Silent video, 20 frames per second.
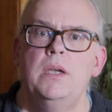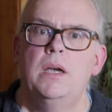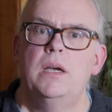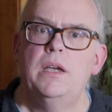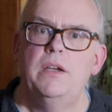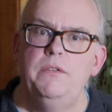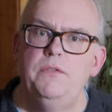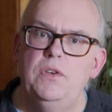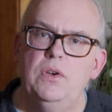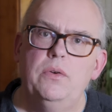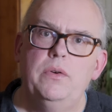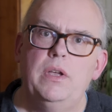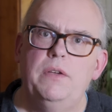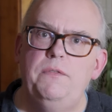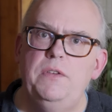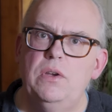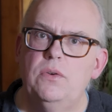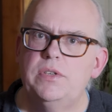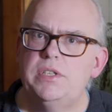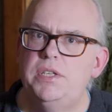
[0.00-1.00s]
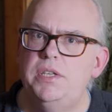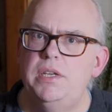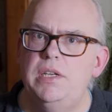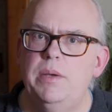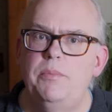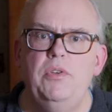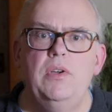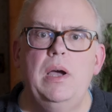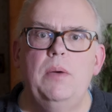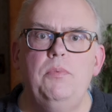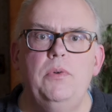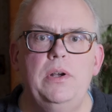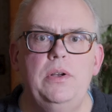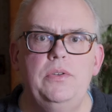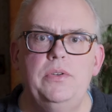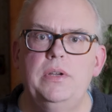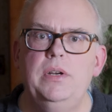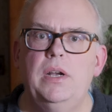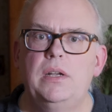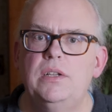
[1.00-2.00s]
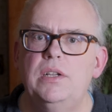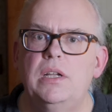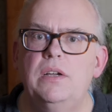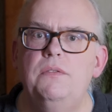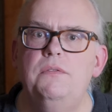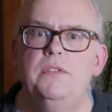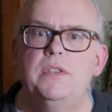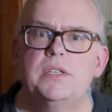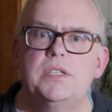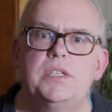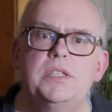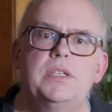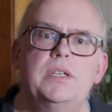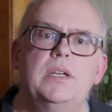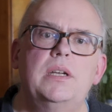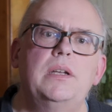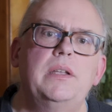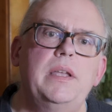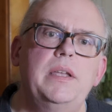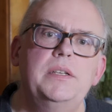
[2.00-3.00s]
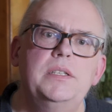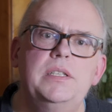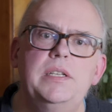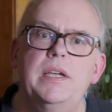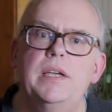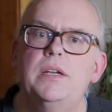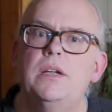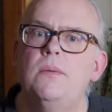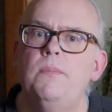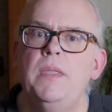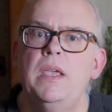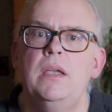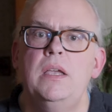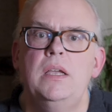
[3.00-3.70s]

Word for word: Uh, if, you're, if you're a CW operator, you're going to love this uh, antenna.